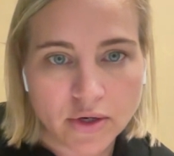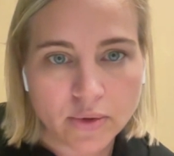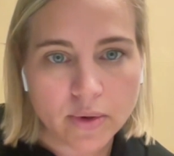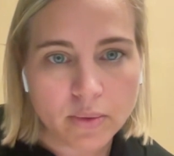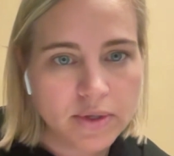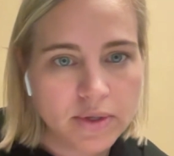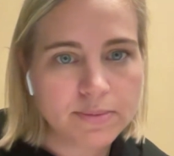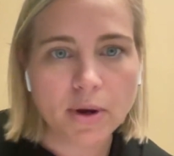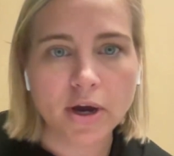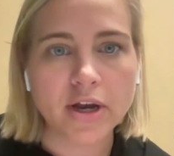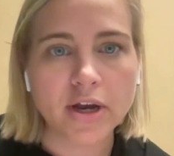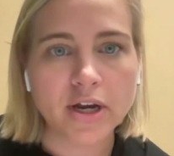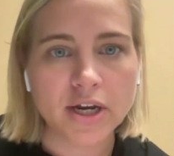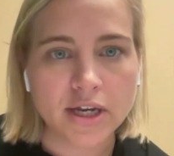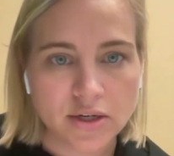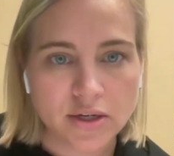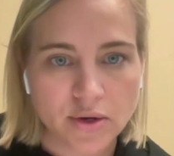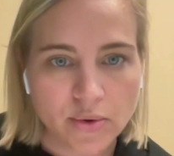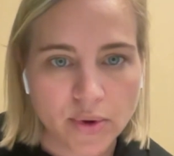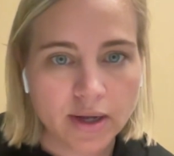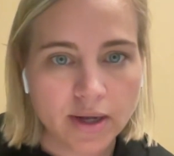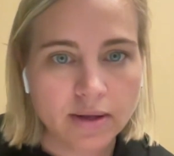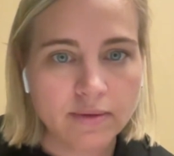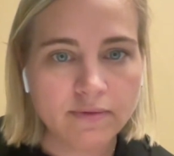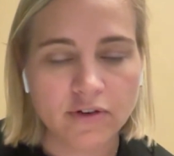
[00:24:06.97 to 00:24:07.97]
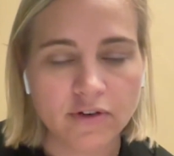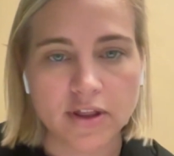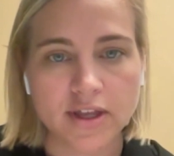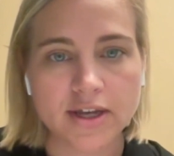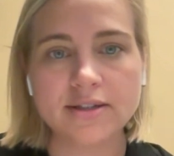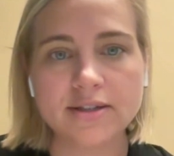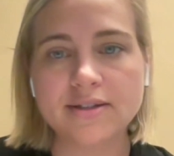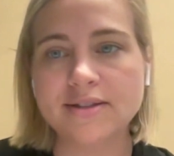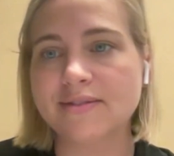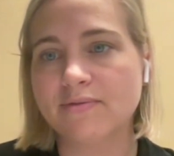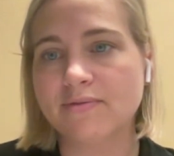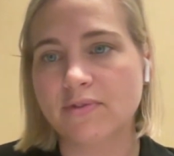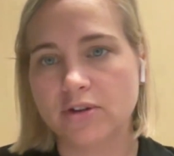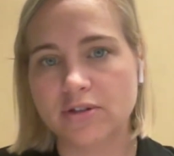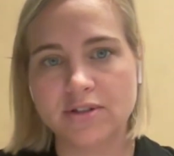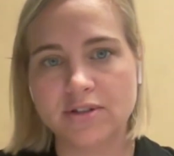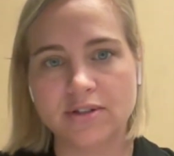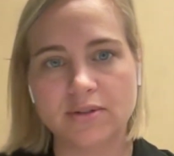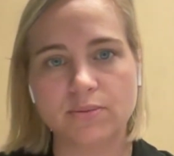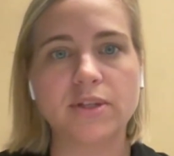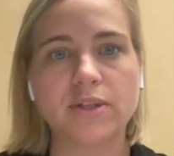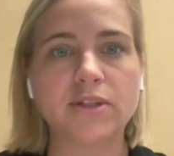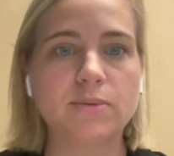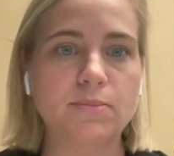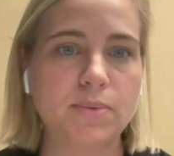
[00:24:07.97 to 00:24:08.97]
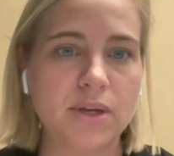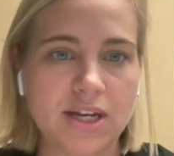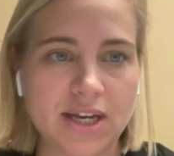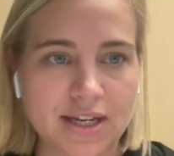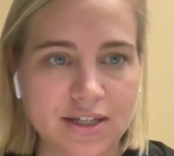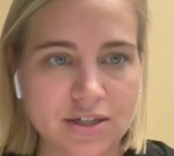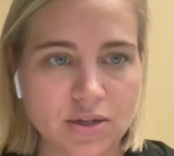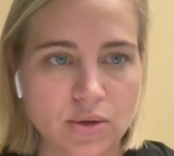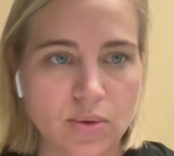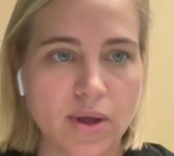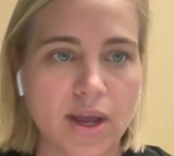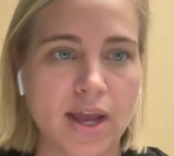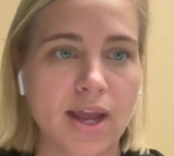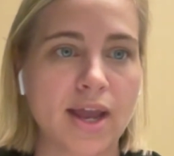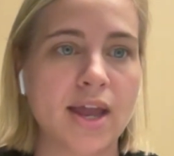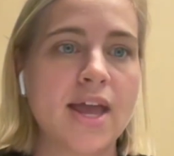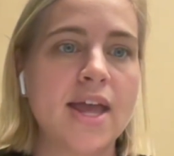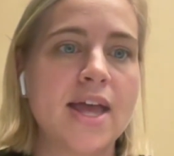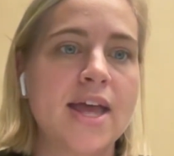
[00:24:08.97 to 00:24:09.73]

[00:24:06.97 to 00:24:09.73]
What's marketing doing for this versus what's BD doing?